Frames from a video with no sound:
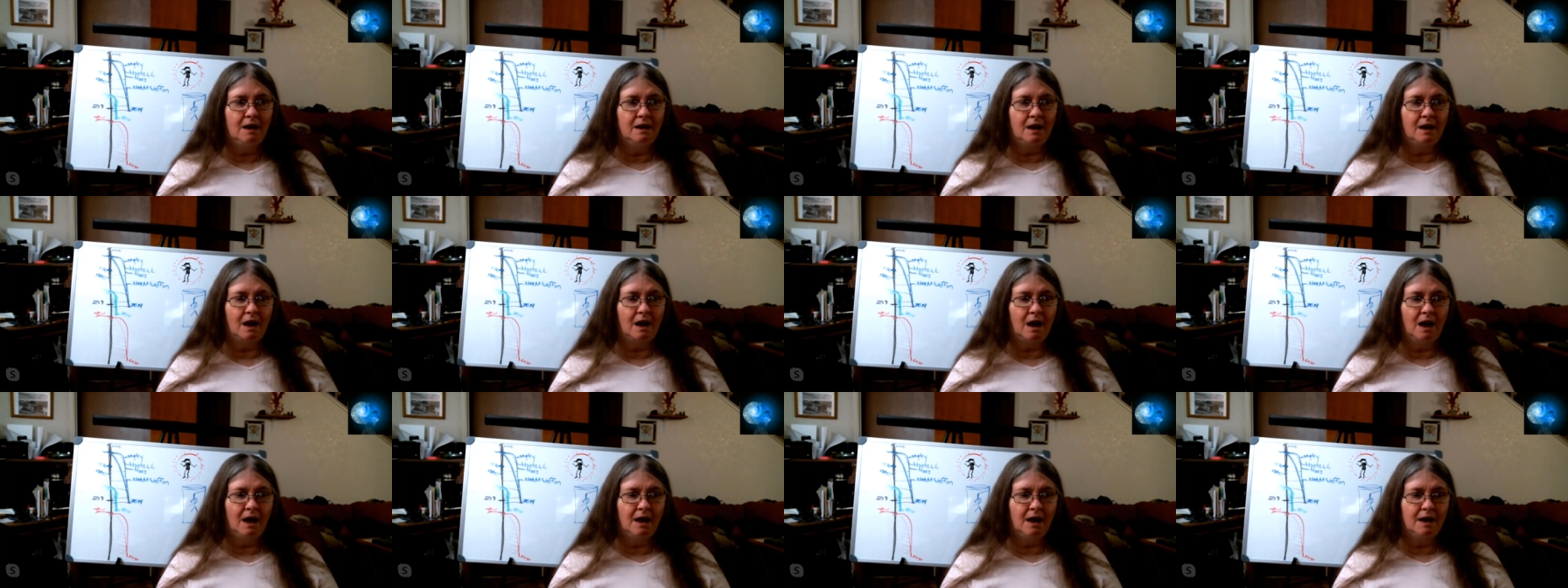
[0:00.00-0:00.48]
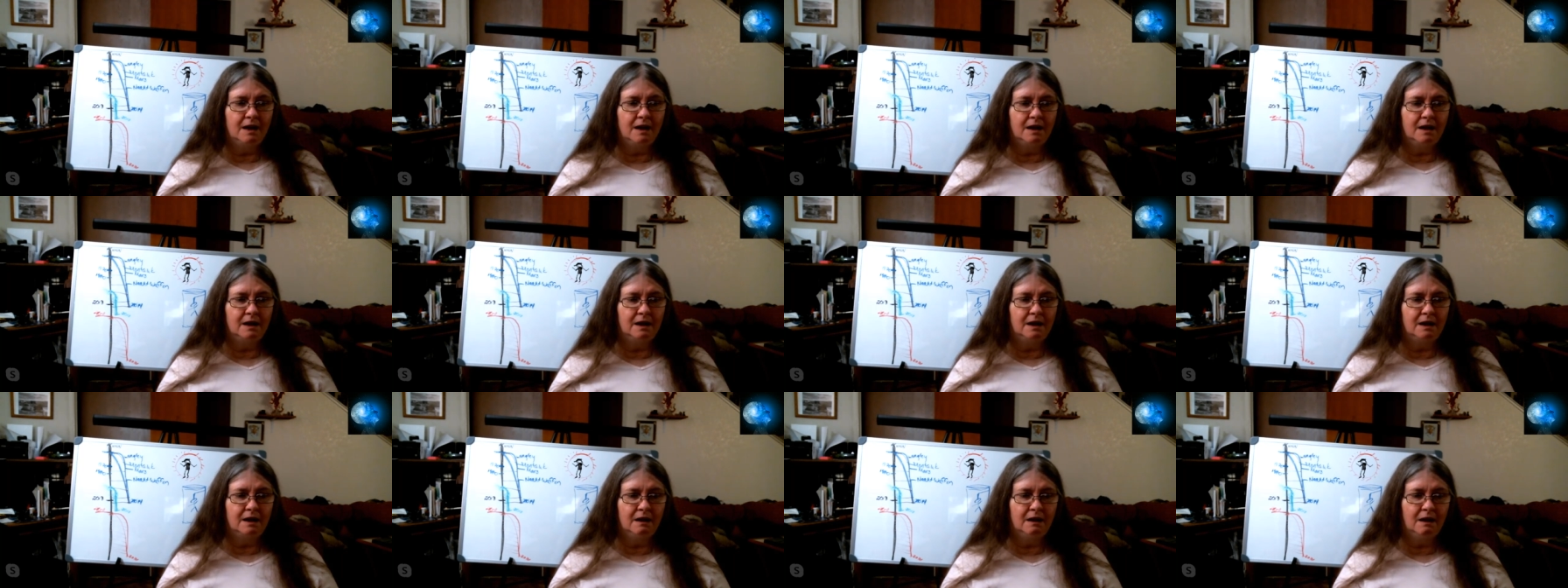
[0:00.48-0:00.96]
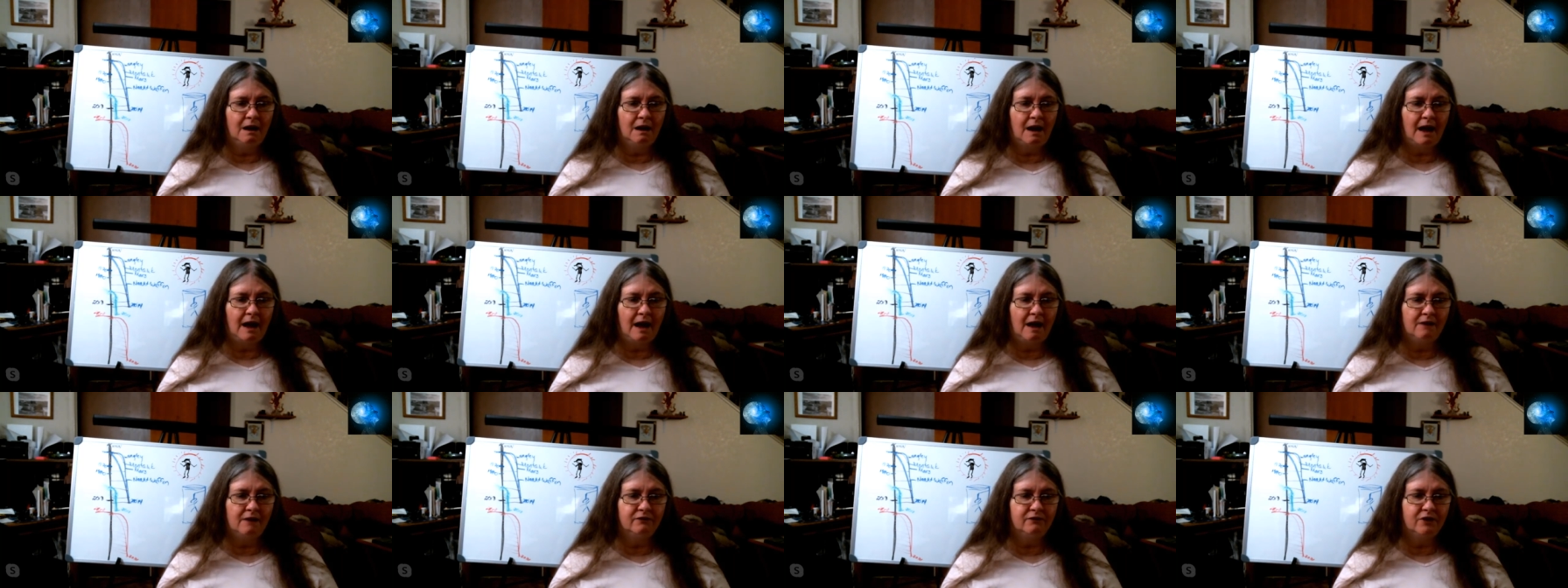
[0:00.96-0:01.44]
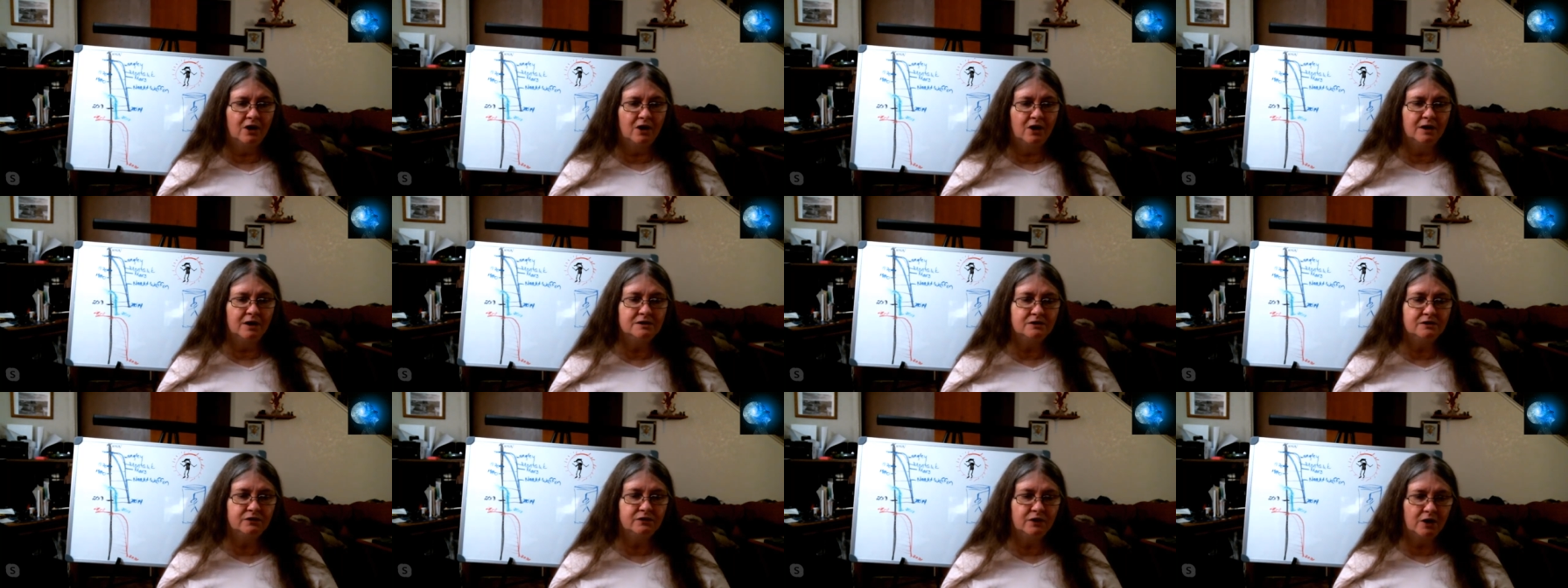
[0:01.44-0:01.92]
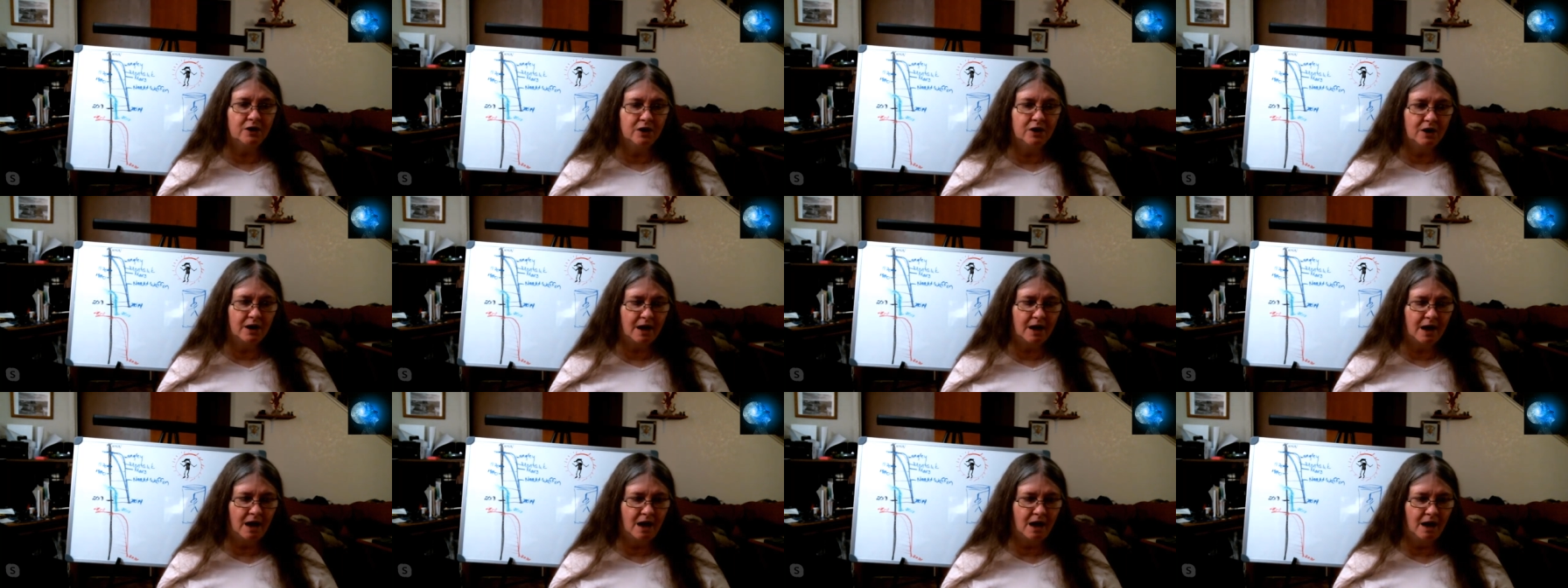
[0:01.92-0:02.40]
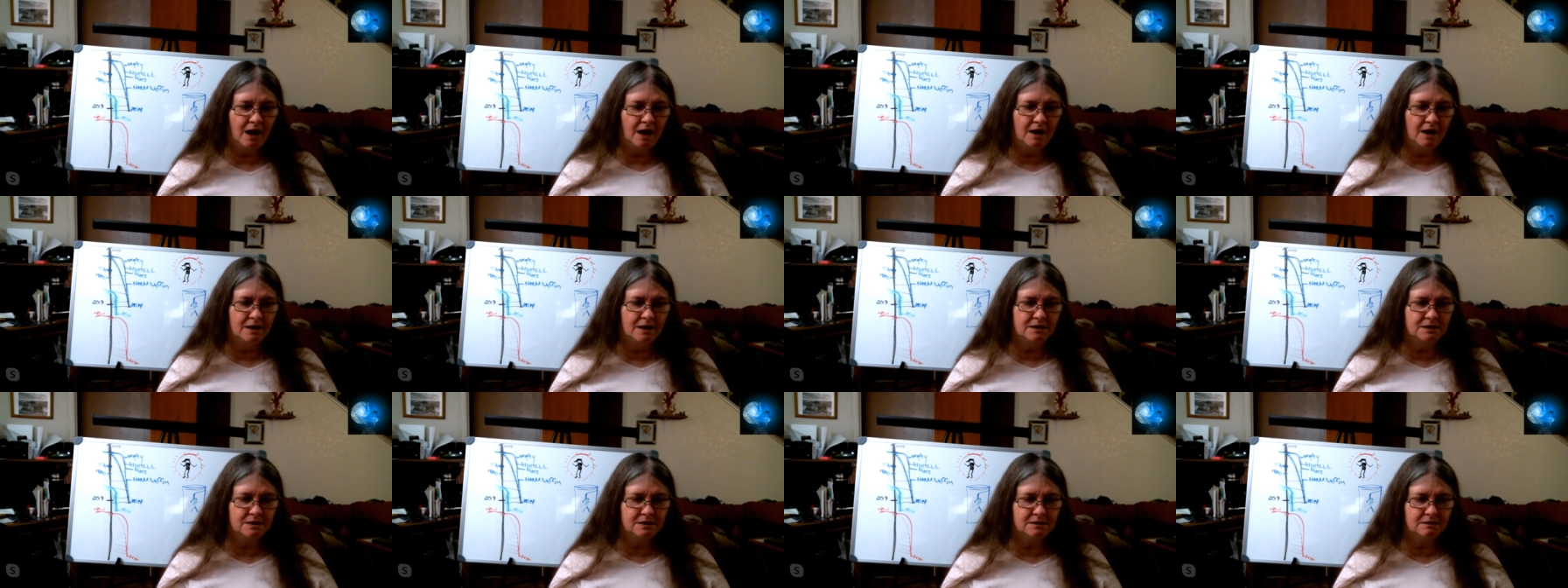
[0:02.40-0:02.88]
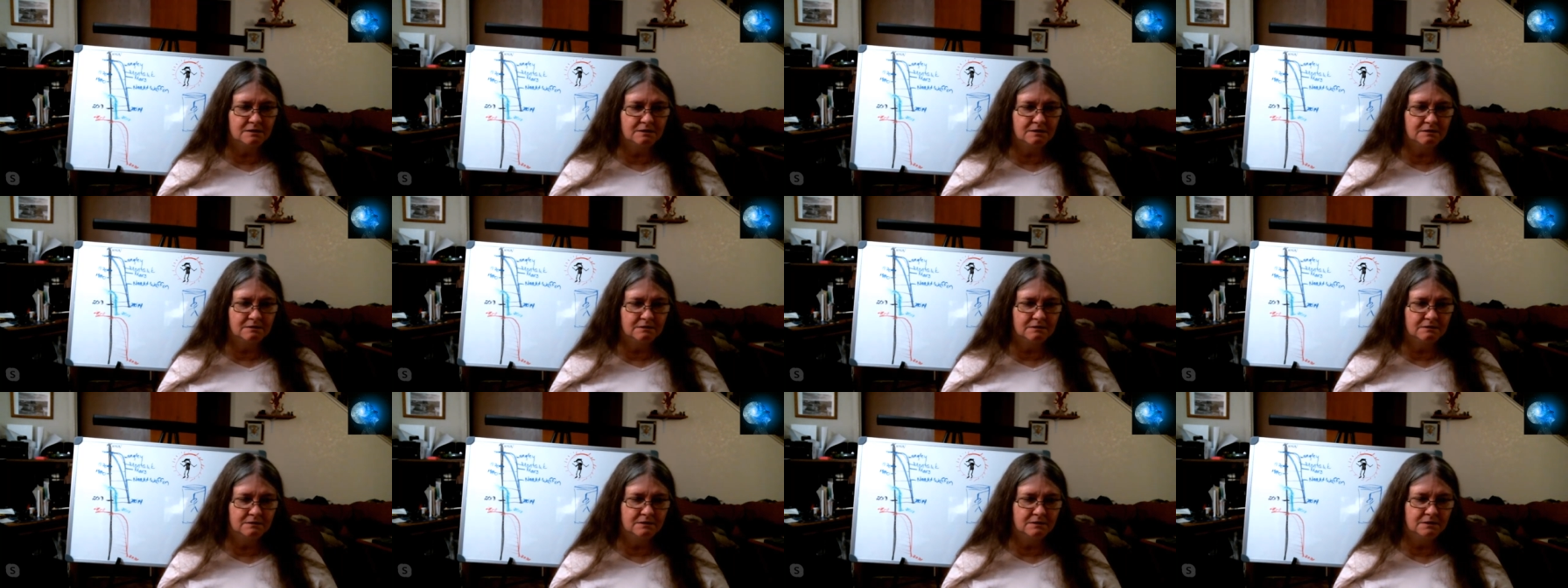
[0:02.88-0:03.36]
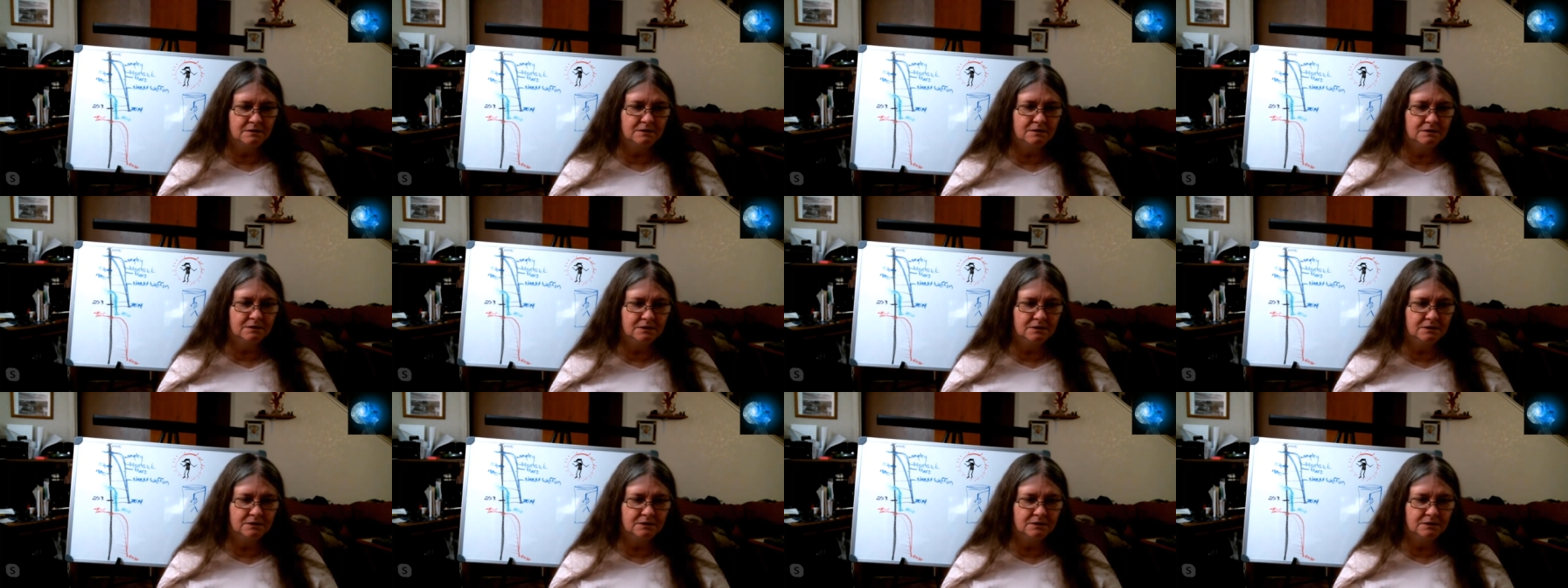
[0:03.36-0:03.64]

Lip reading: And I have gone as far as